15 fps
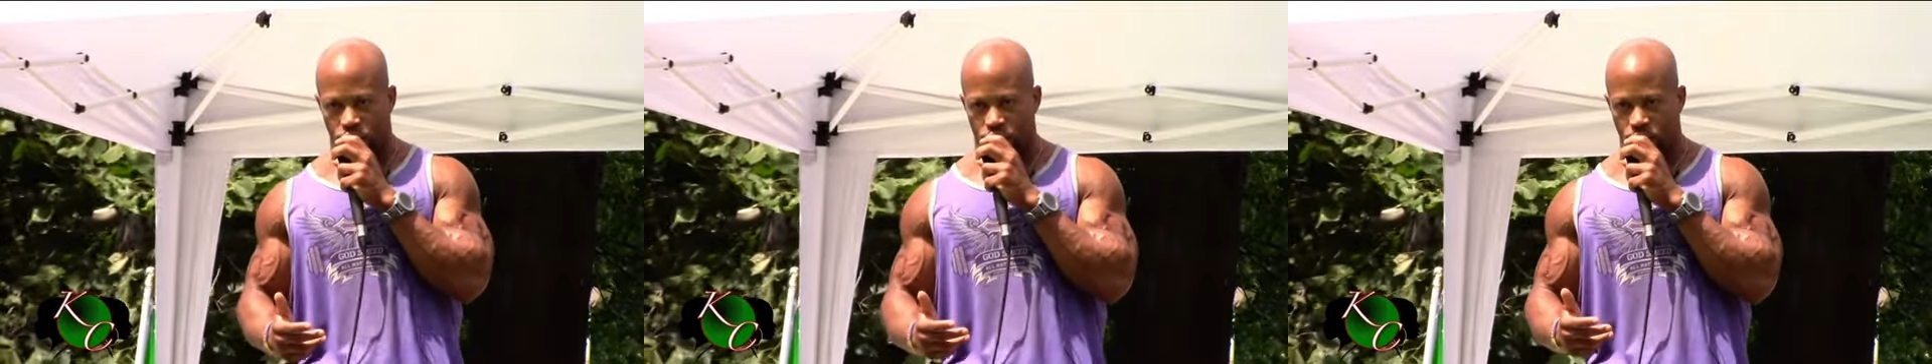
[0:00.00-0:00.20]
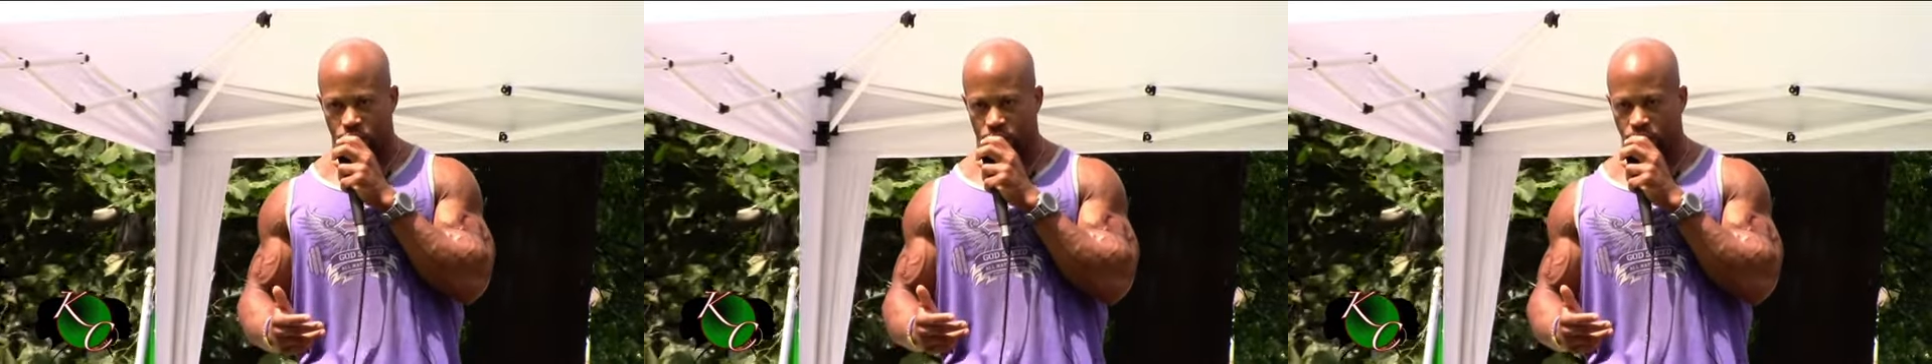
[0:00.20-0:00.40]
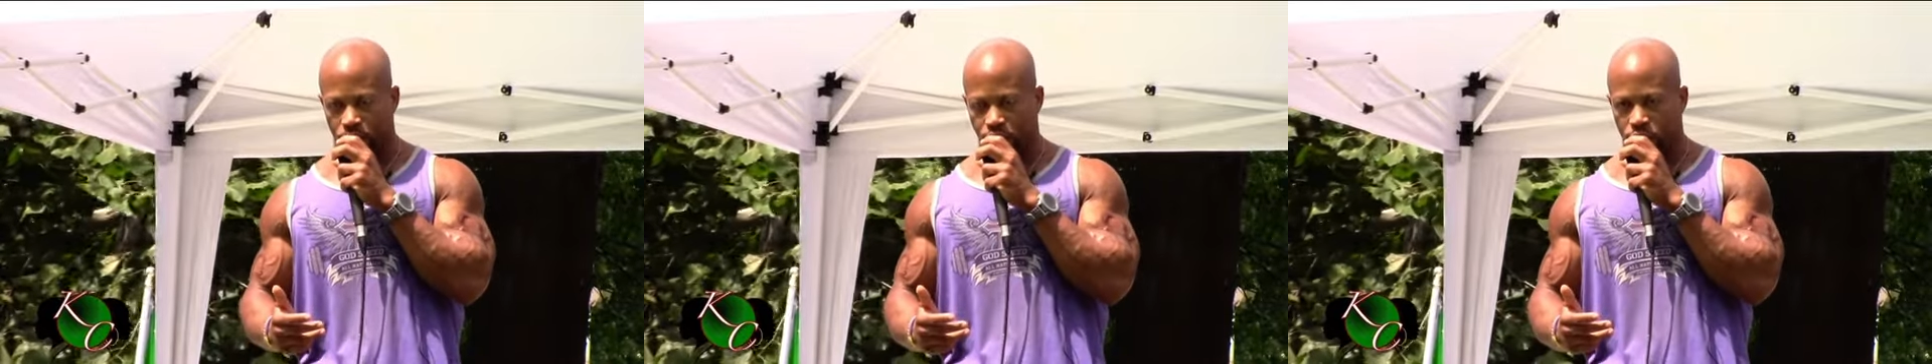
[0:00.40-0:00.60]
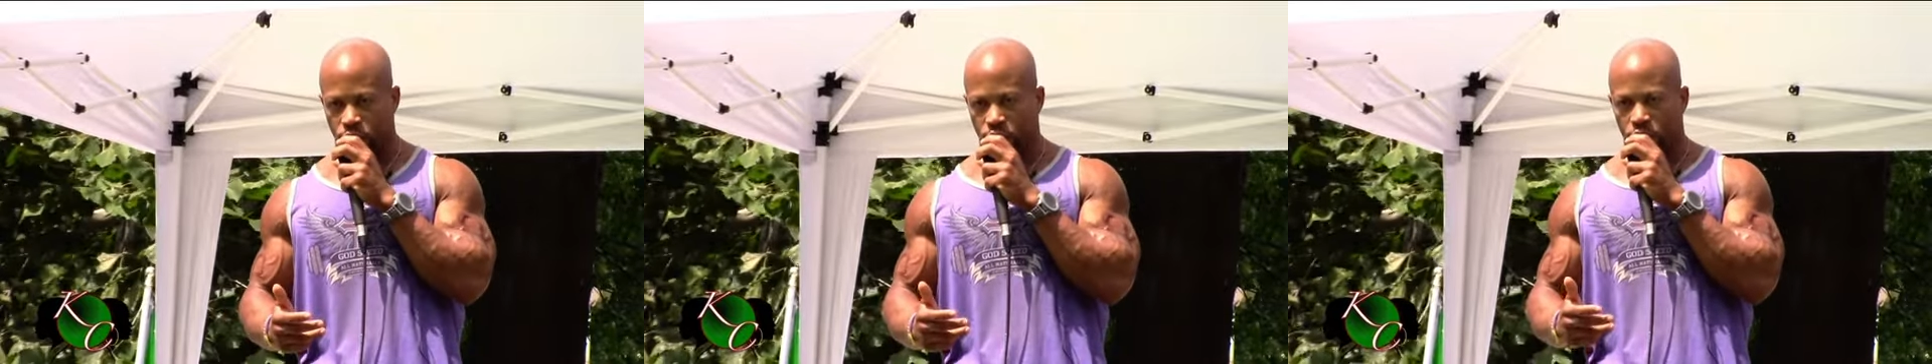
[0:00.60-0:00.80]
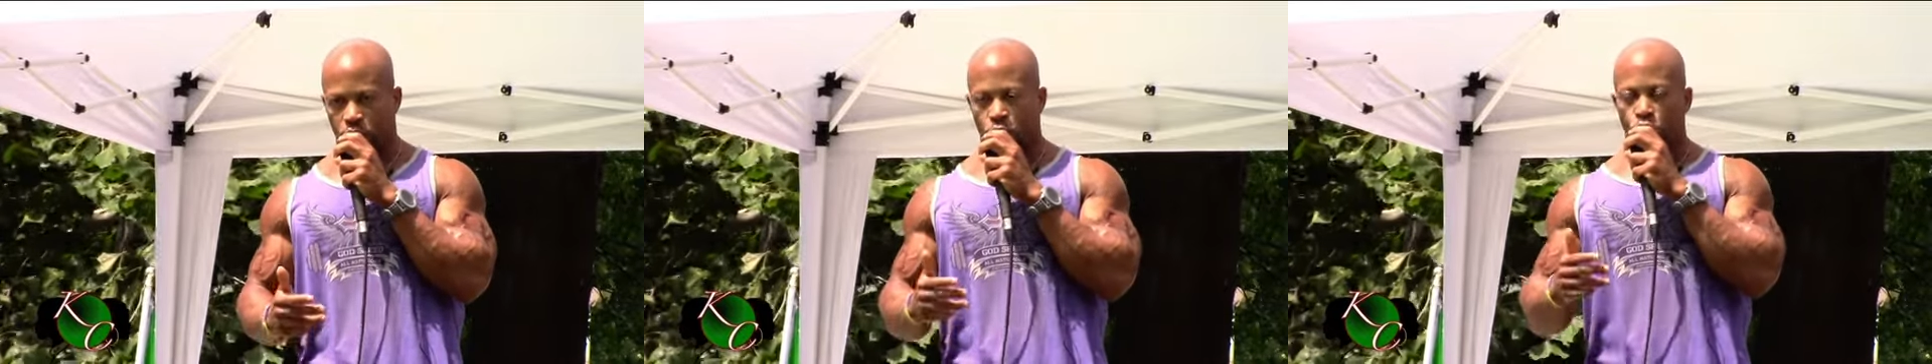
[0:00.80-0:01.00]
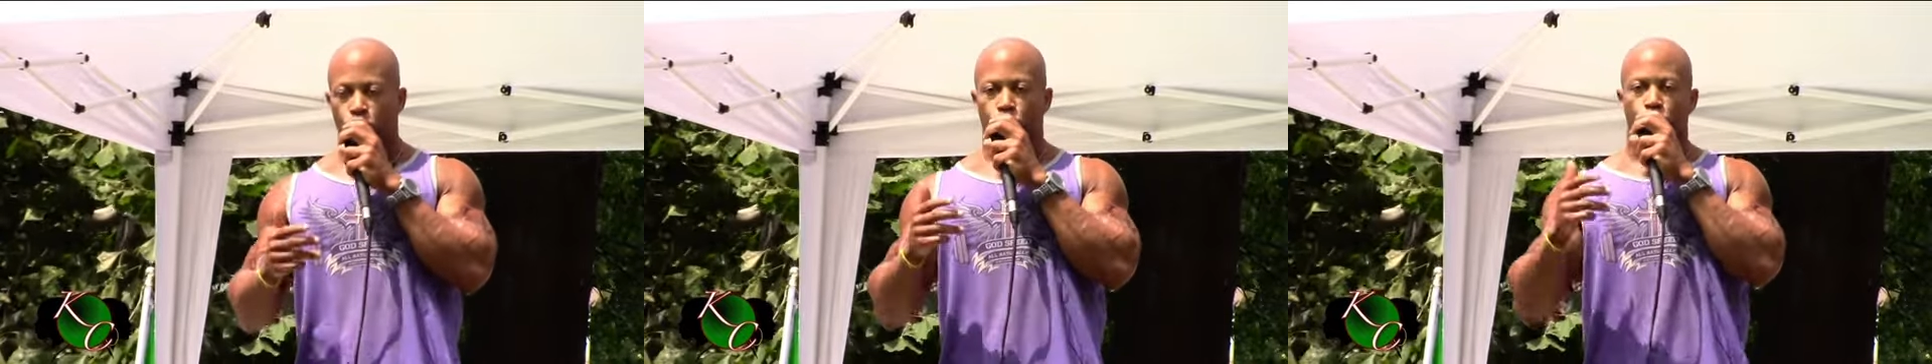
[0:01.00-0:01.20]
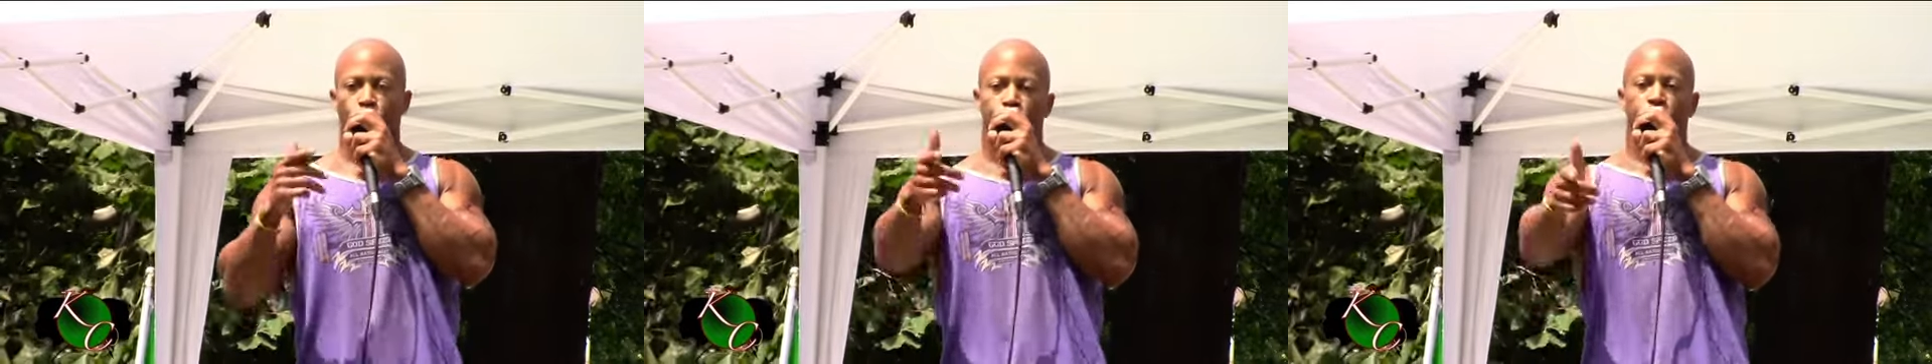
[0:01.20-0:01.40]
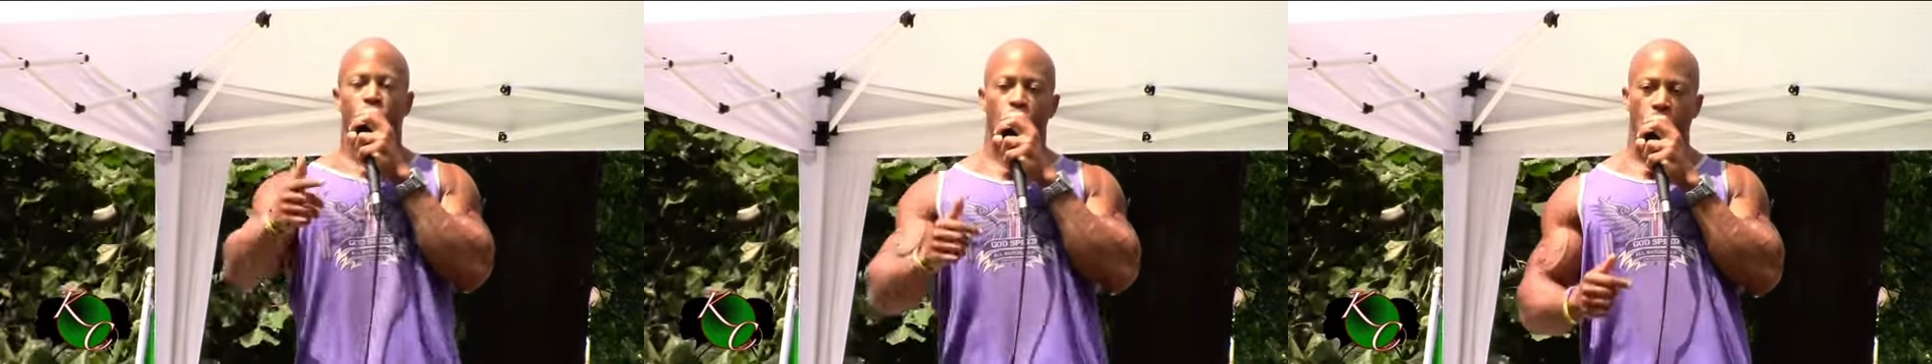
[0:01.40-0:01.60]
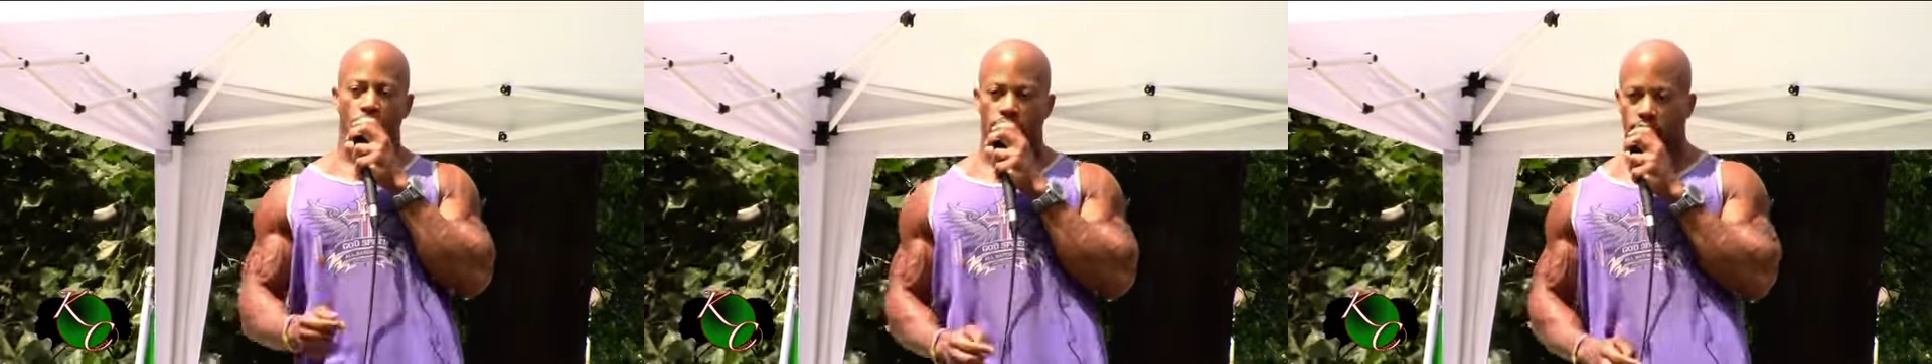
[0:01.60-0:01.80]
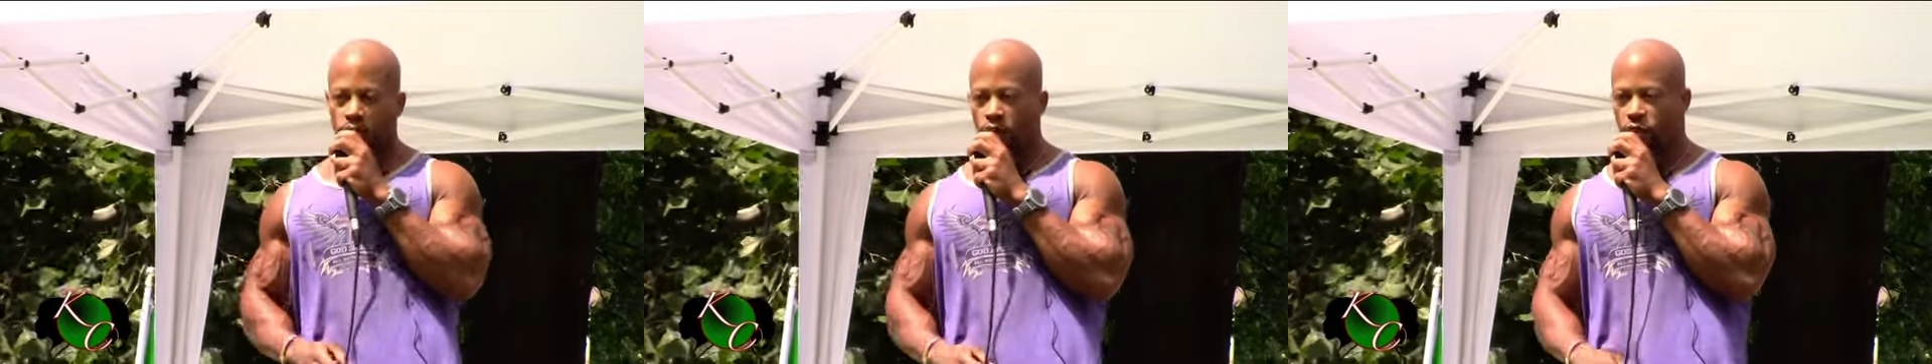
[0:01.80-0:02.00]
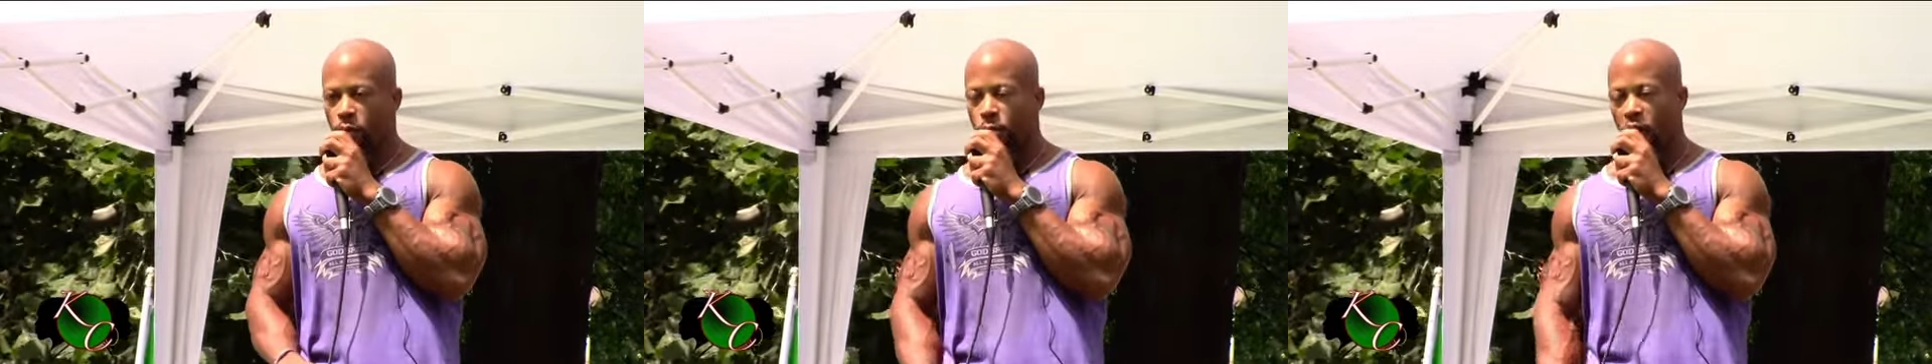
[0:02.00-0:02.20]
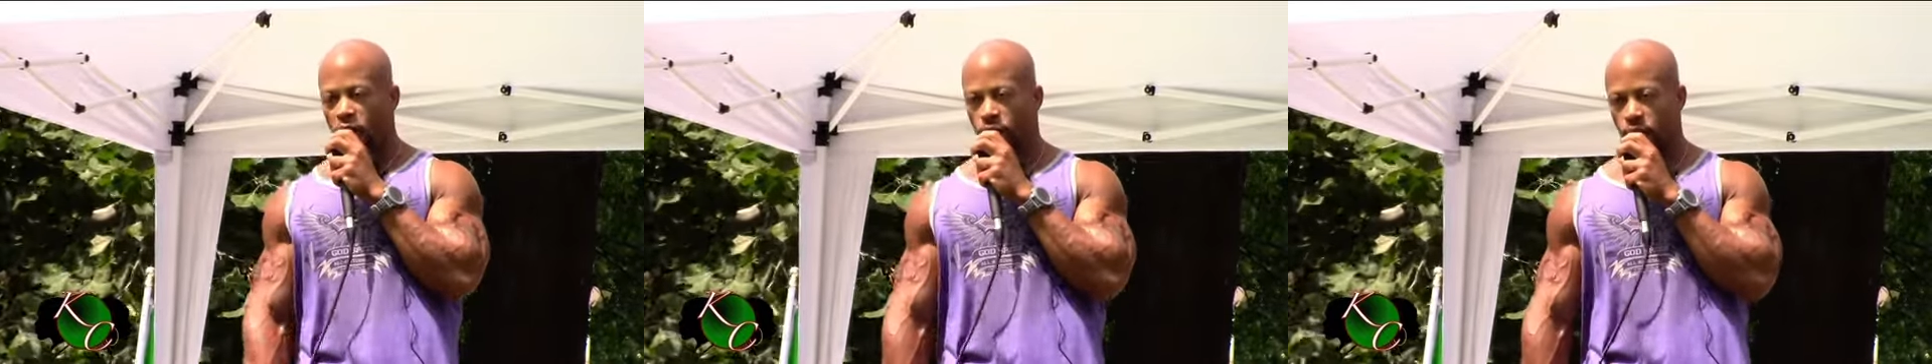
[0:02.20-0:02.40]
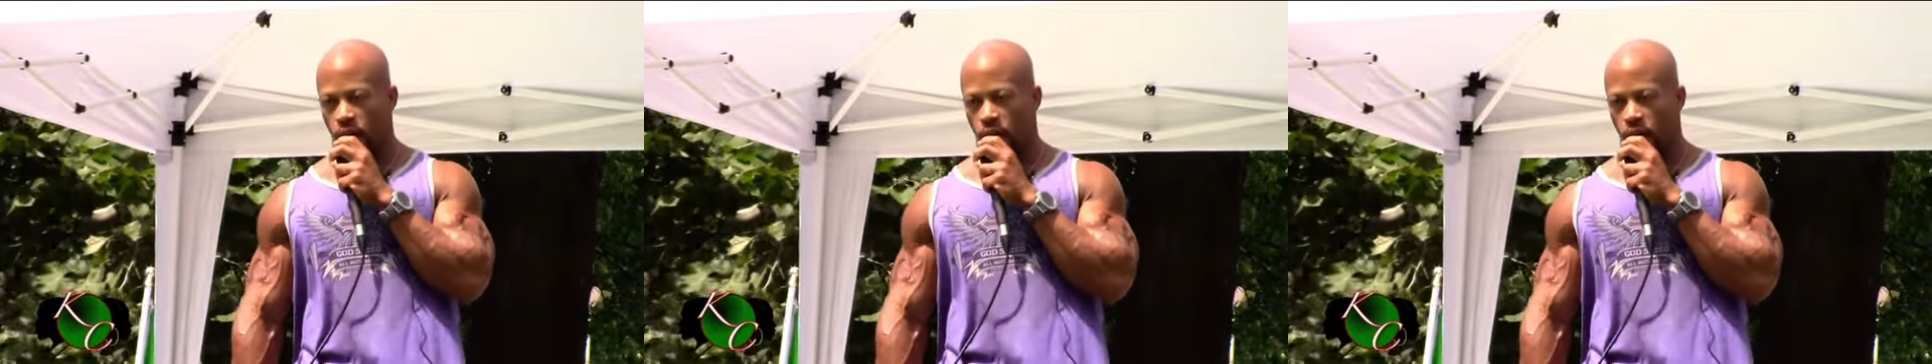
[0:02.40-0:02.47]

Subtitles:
you, you should wanna live a better